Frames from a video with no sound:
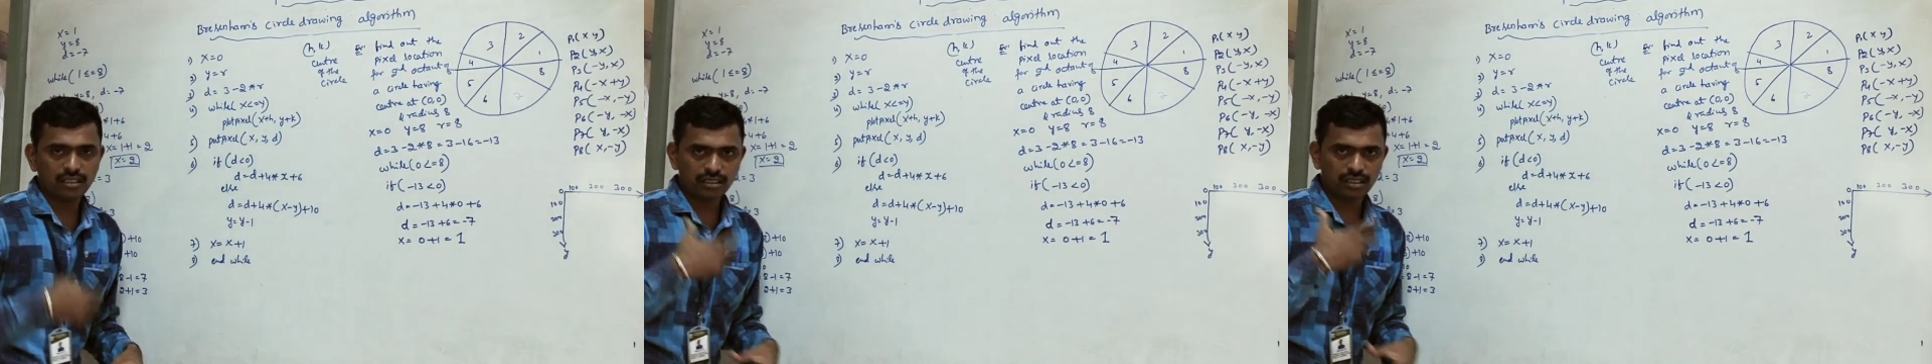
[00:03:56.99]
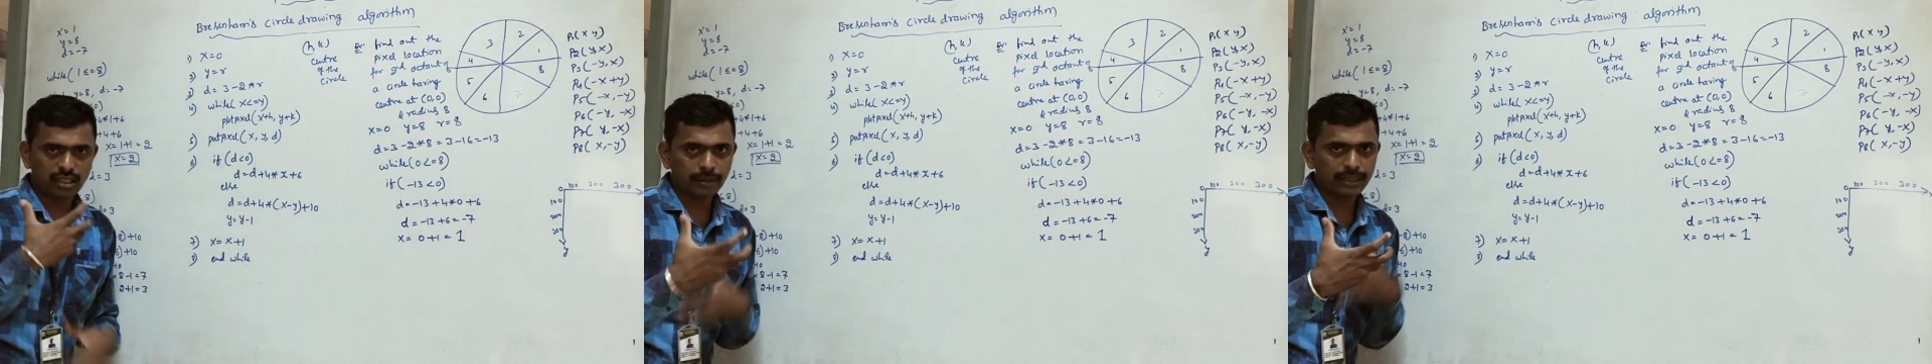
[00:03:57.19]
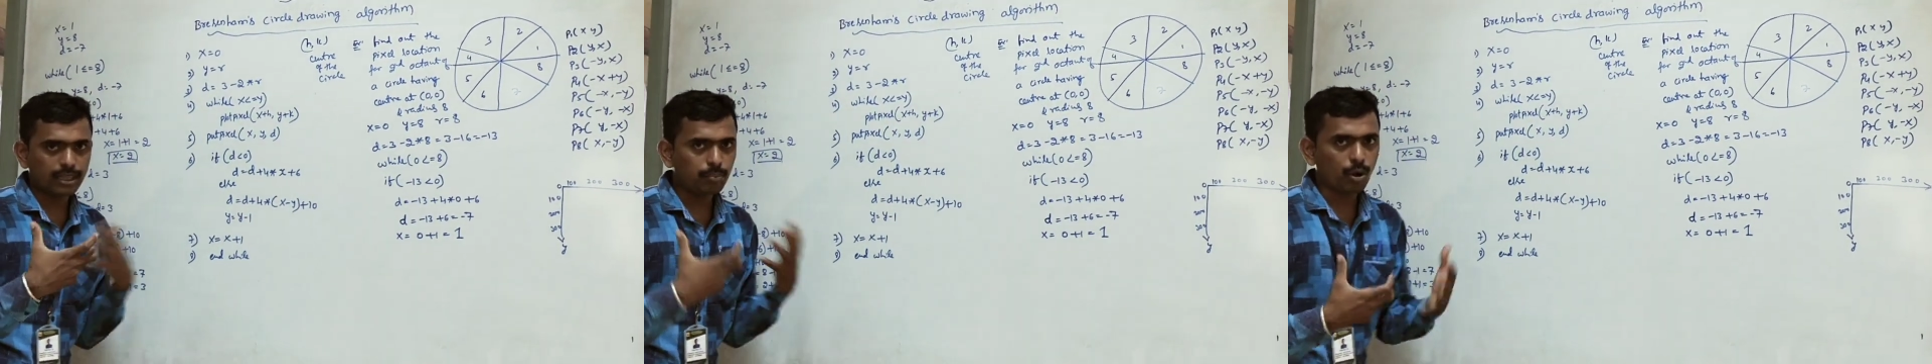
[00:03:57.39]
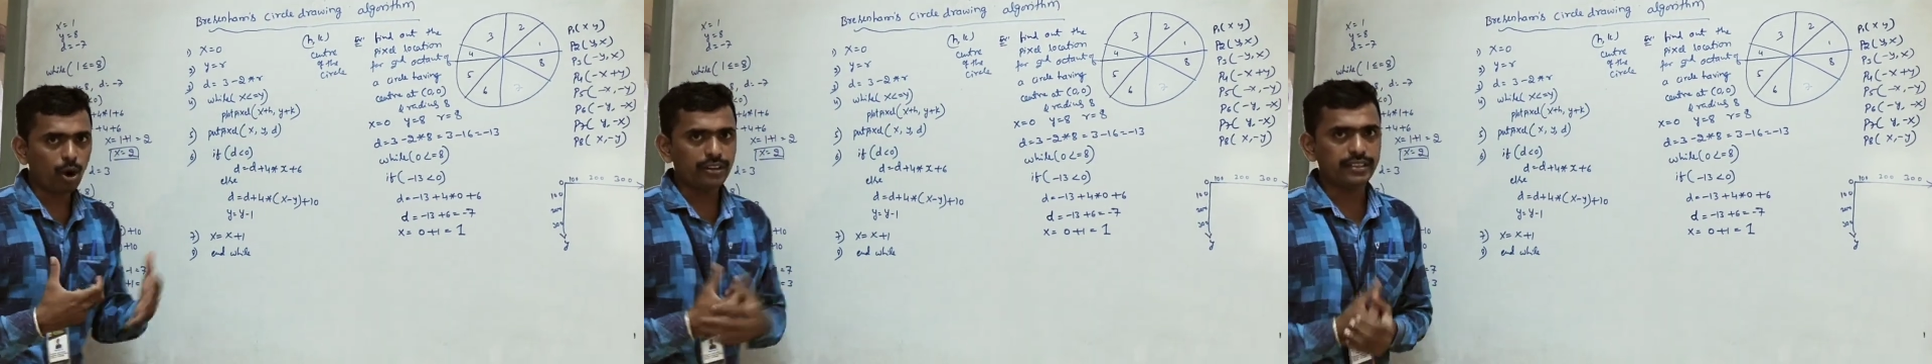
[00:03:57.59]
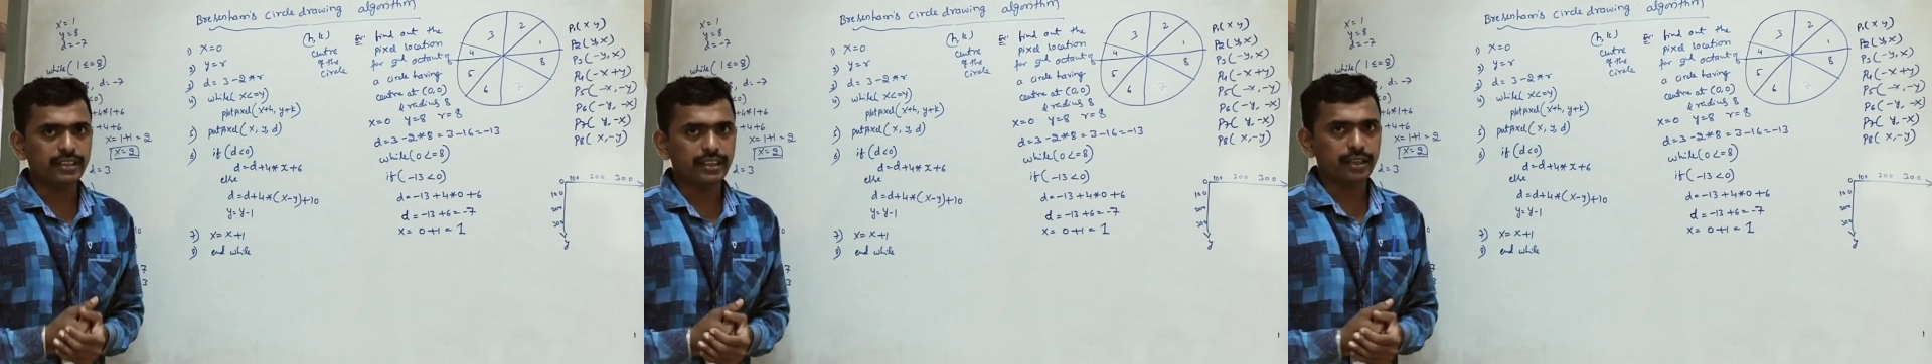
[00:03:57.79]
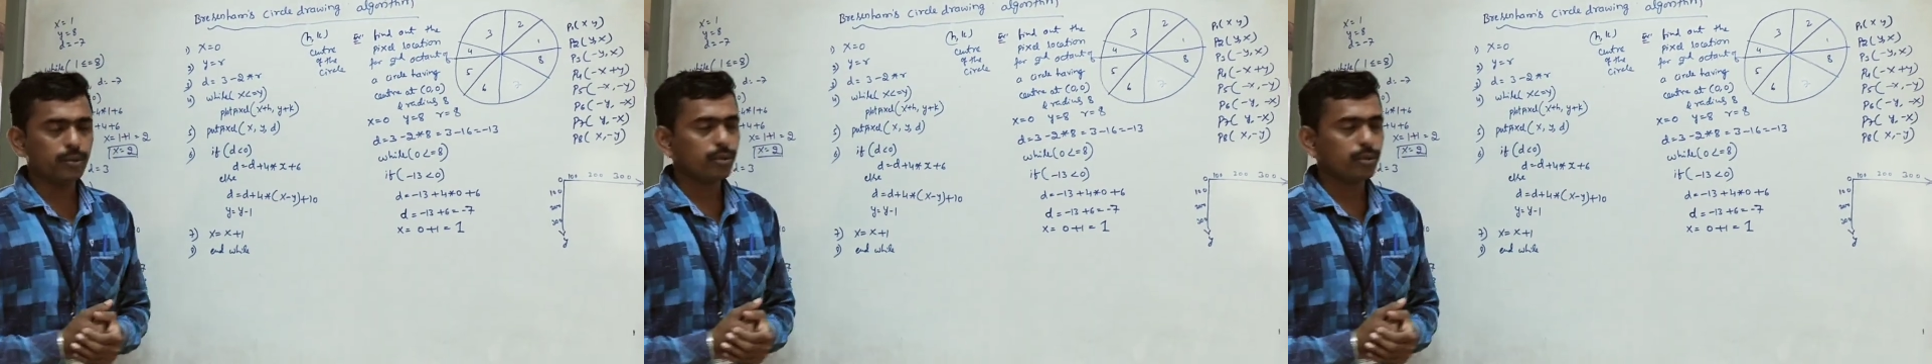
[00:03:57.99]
given the point here.